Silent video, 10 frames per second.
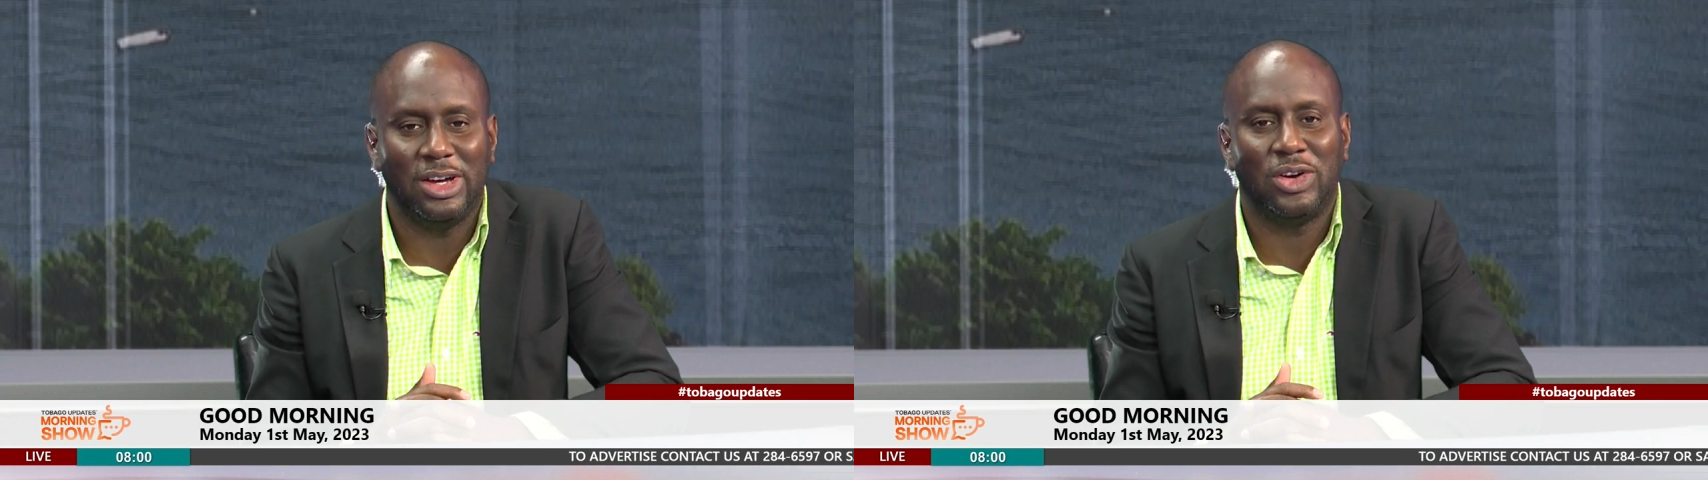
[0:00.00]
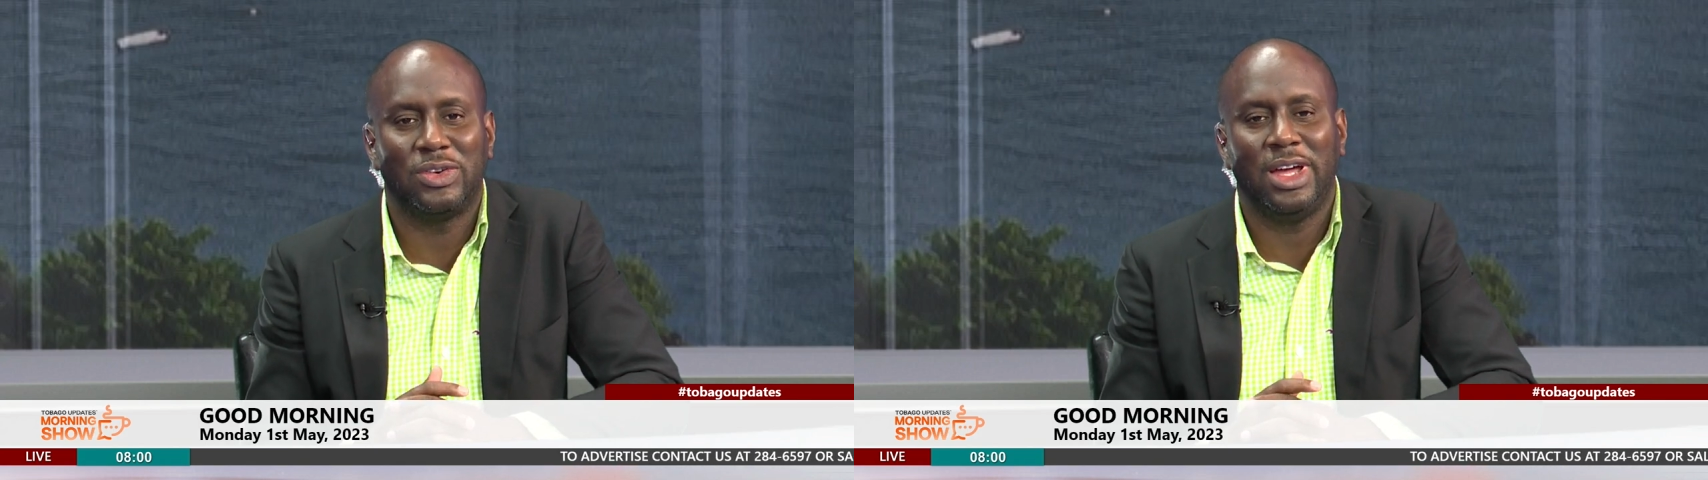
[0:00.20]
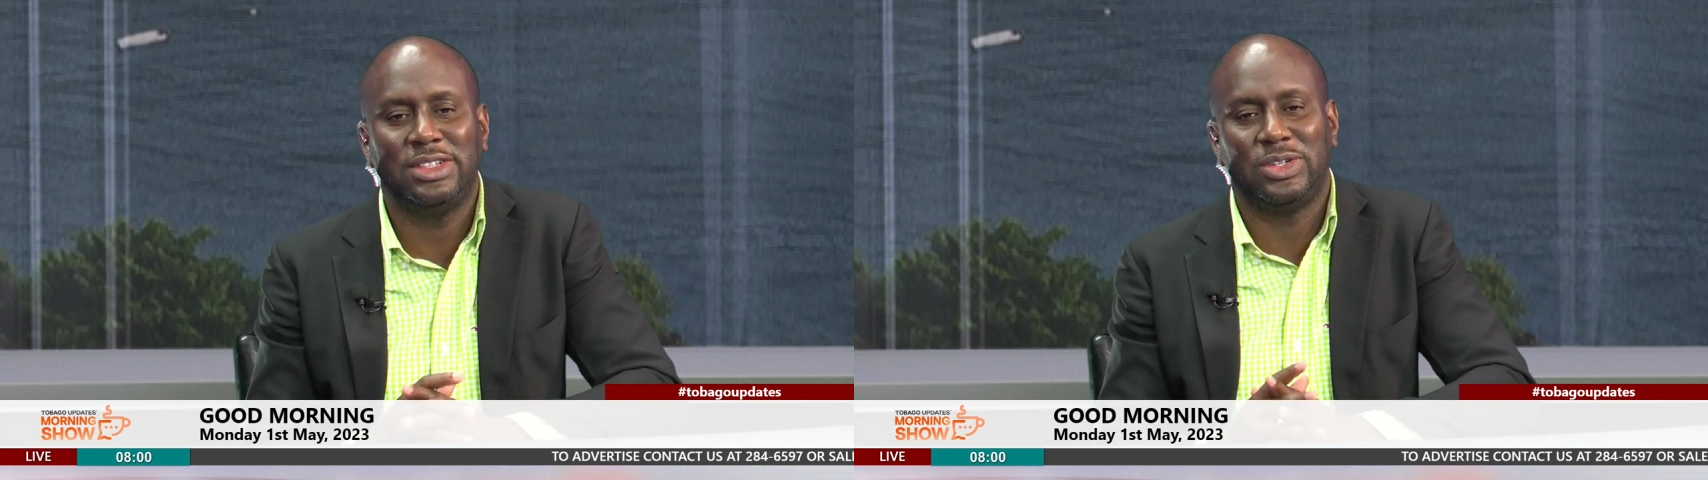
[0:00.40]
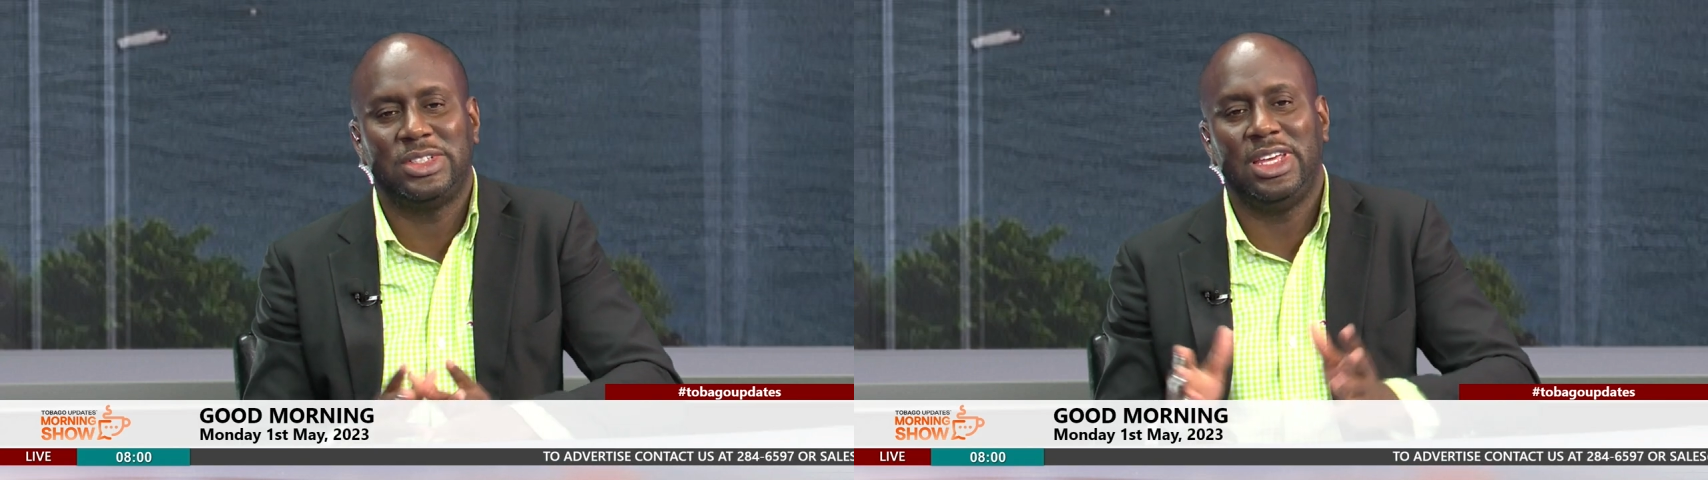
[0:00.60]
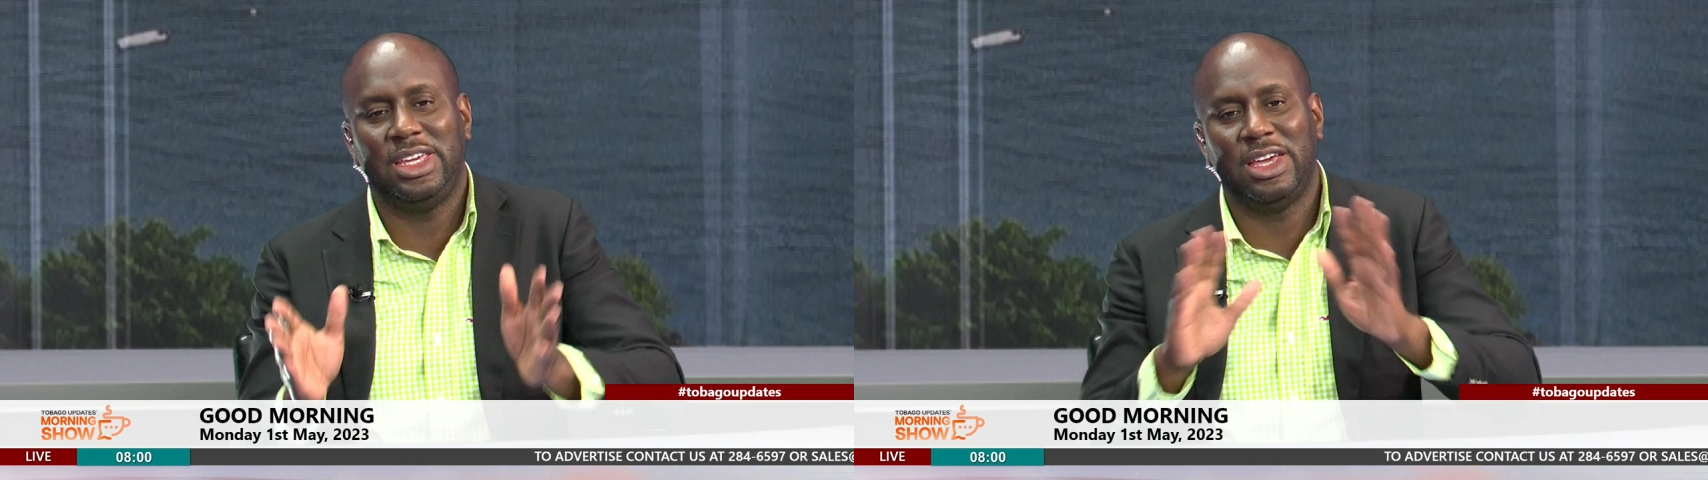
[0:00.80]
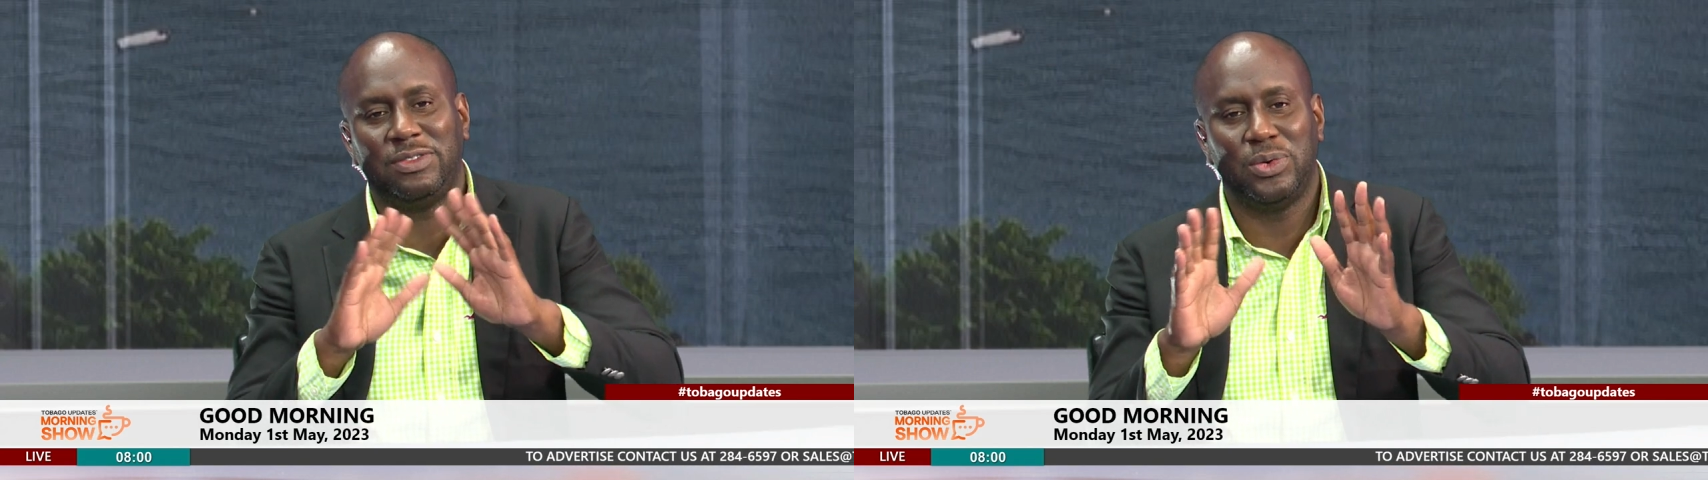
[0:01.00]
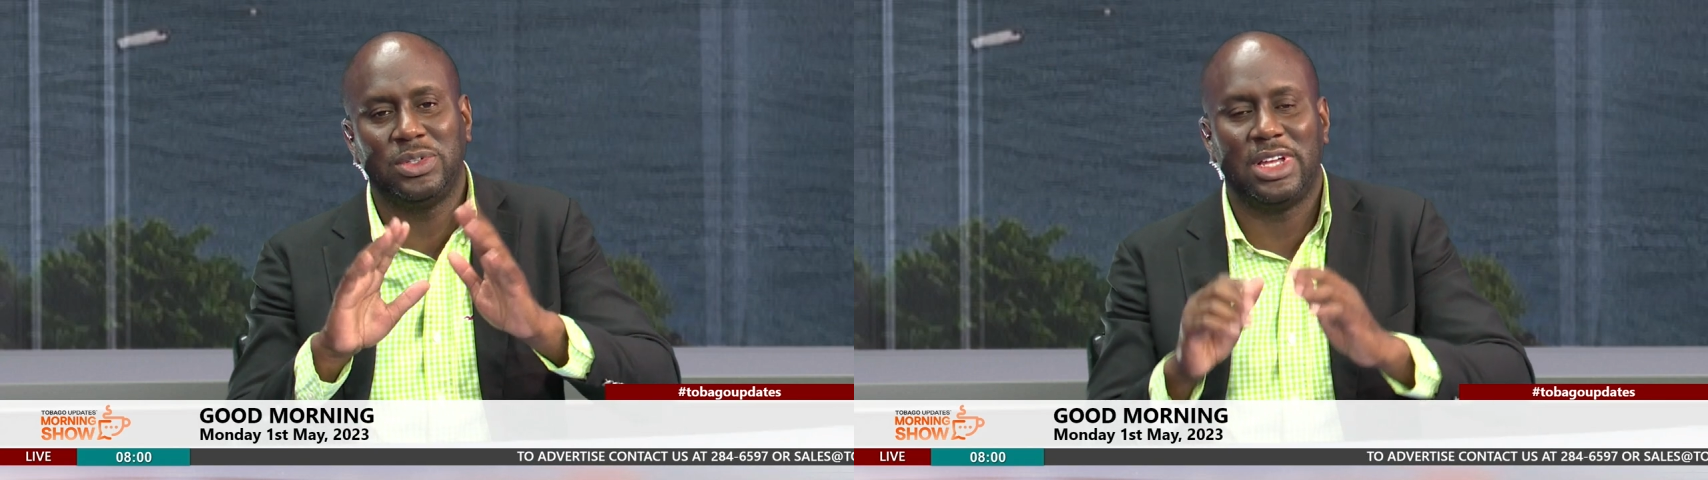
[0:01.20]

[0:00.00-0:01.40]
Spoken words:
All right, so take care, folks,